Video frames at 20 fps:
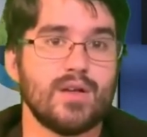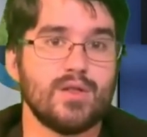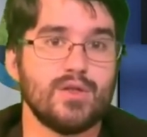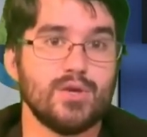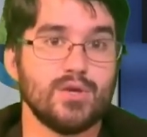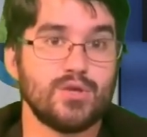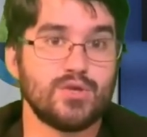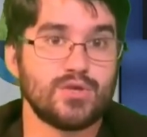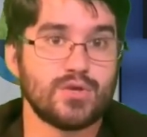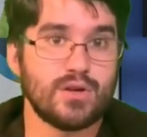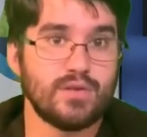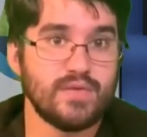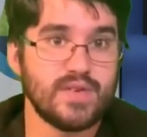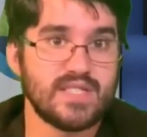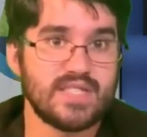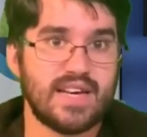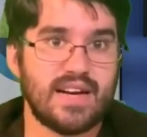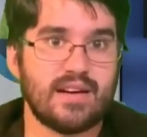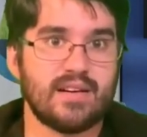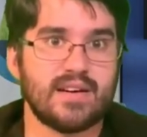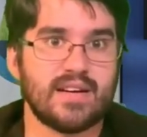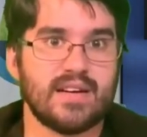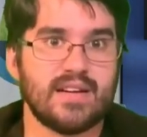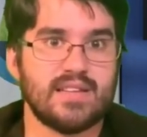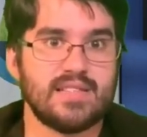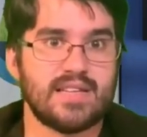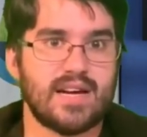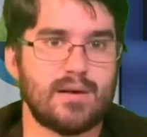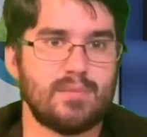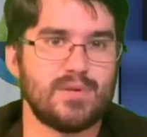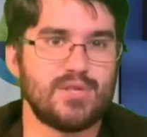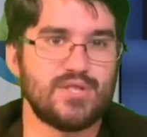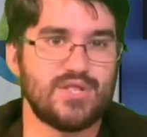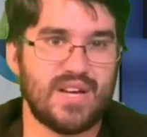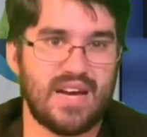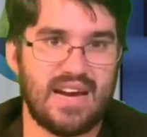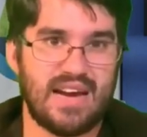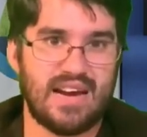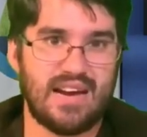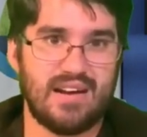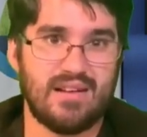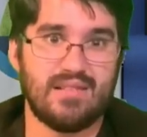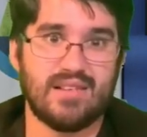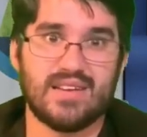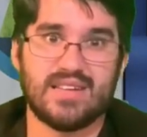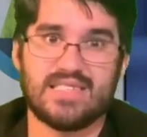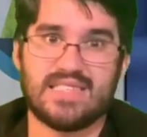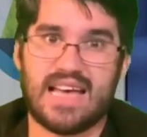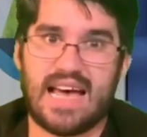The surface area is how much area is